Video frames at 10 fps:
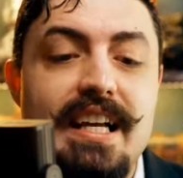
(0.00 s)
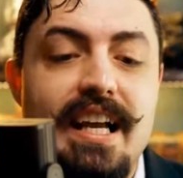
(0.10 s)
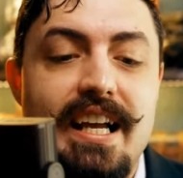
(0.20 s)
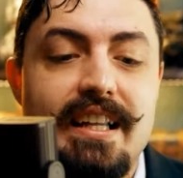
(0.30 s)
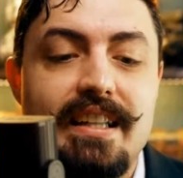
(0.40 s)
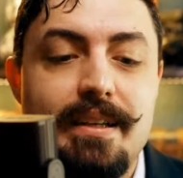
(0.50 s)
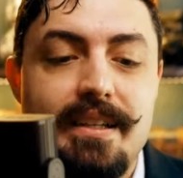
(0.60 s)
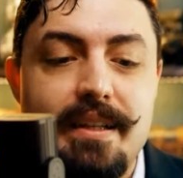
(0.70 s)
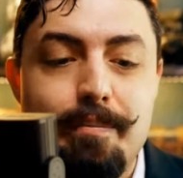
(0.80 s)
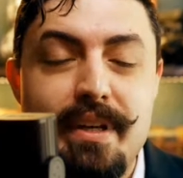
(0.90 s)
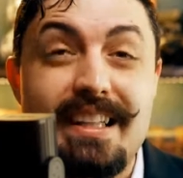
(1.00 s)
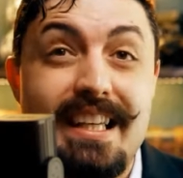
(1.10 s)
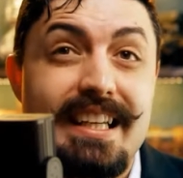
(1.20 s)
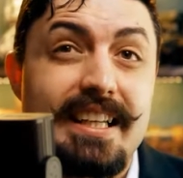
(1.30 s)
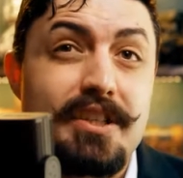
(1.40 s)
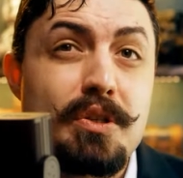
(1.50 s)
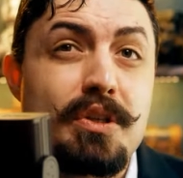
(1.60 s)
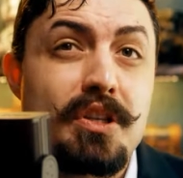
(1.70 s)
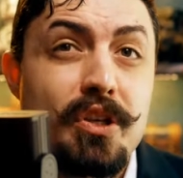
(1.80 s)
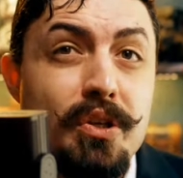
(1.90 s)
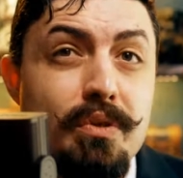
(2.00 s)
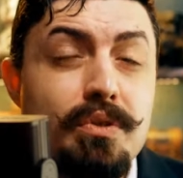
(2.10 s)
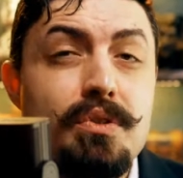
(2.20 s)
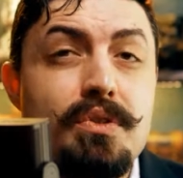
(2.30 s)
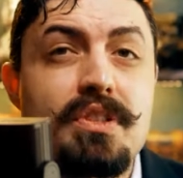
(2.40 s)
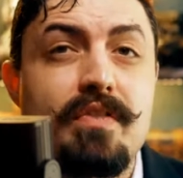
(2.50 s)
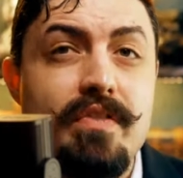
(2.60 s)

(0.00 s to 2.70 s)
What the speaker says: And the big thing is you can use